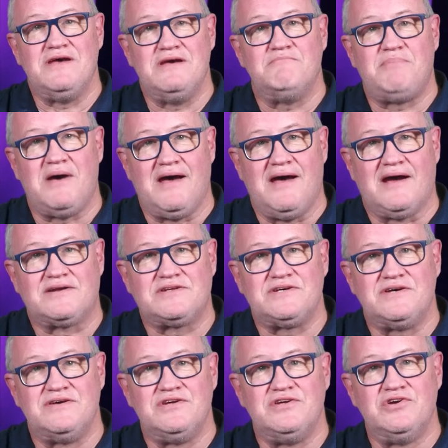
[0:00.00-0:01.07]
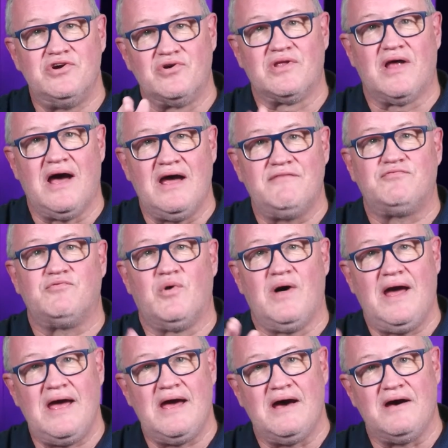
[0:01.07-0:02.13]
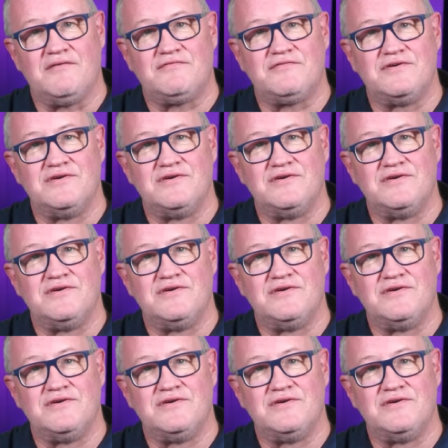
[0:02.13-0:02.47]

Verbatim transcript: impact your life will have.